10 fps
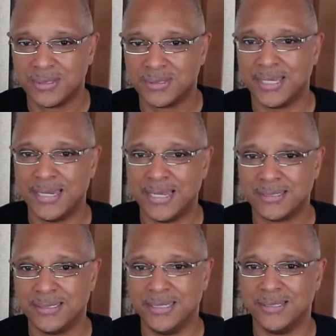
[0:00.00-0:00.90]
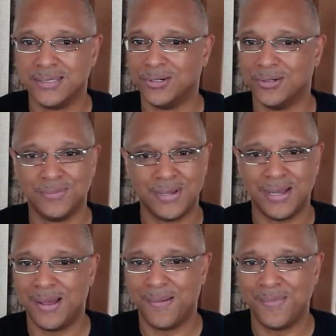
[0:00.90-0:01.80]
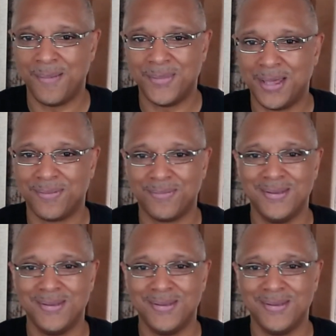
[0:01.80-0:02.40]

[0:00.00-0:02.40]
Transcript: send that seed. So um, I'm not,